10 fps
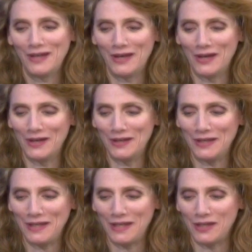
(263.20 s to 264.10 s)

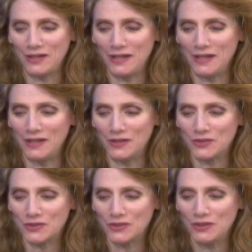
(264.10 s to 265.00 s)
it
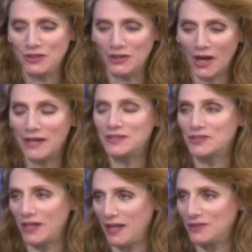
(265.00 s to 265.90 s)
is United
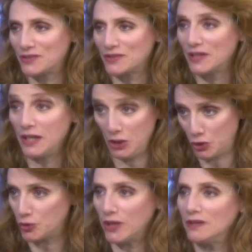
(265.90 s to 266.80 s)
States
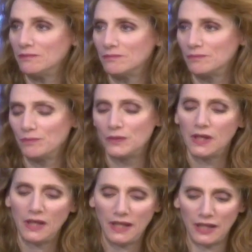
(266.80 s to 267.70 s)
history.
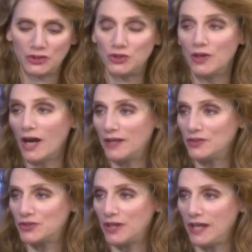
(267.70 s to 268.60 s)
It's United
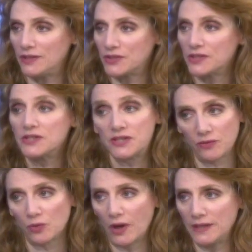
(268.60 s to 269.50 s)
States
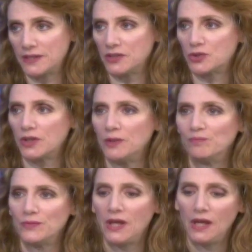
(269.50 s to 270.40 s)
civil rights history.
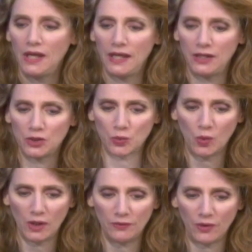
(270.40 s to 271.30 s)
It is
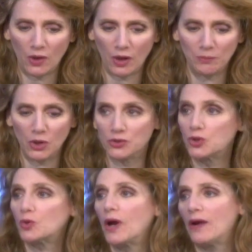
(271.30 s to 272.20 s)
one of our most
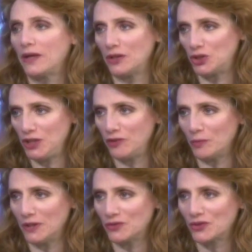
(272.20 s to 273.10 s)
crowning
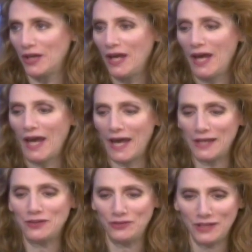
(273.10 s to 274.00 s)
achievements. And
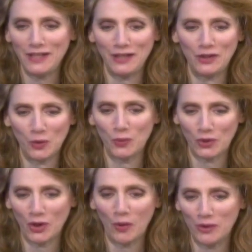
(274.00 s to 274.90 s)
indeed, we're
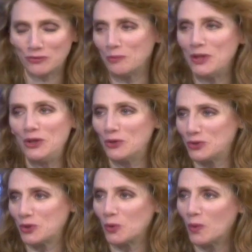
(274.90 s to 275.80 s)
going from here
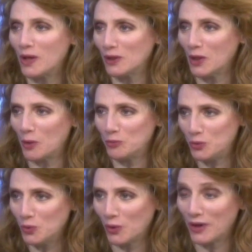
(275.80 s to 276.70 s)
to Kuala
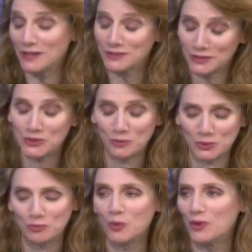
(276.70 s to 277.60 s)
Lumpur, and since it
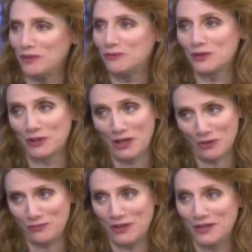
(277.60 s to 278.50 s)
was born in
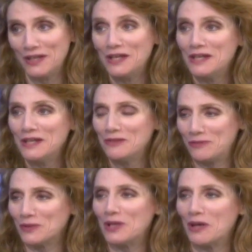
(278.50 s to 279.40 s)
Philadelphia,
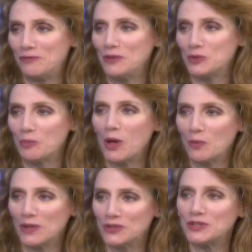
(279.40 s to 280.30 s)
Philadelphians might
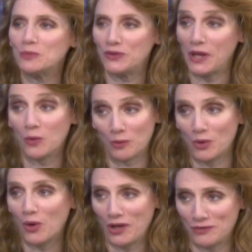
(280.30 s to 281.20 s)
want to see what they were a
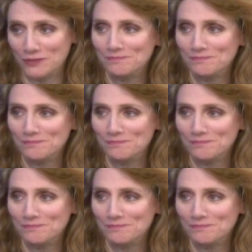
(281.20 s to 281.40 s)
part of.